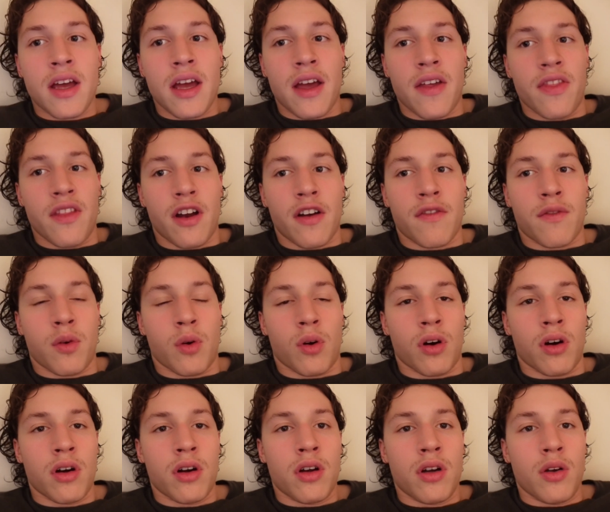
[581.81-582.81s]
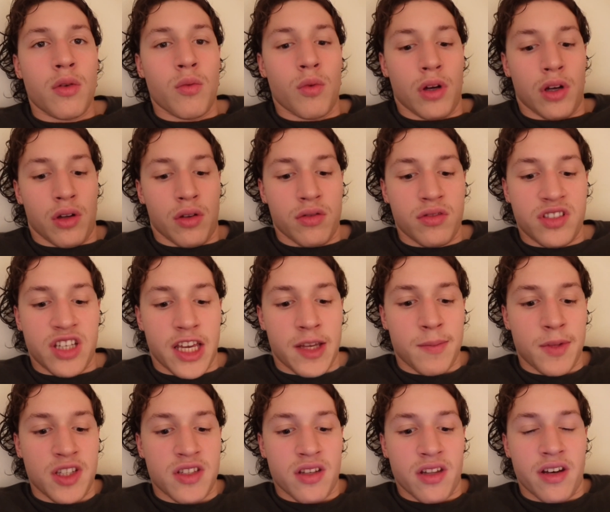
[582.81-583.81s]
and therefore will take
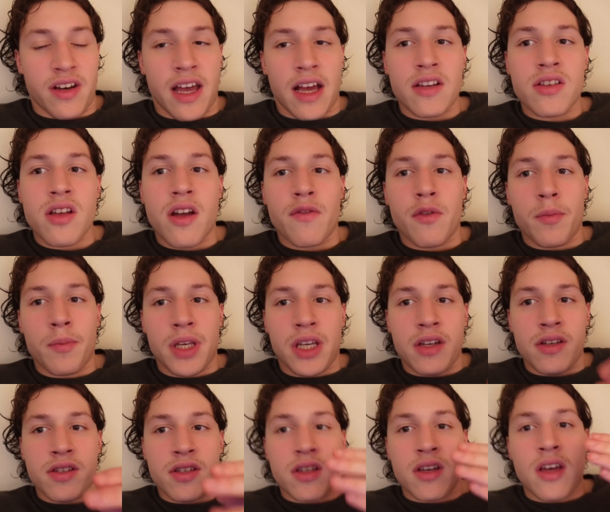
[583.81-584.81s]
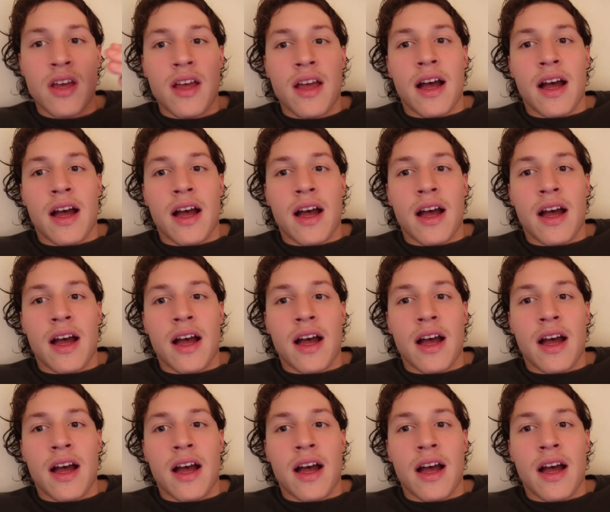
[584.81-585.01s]
me to the next level because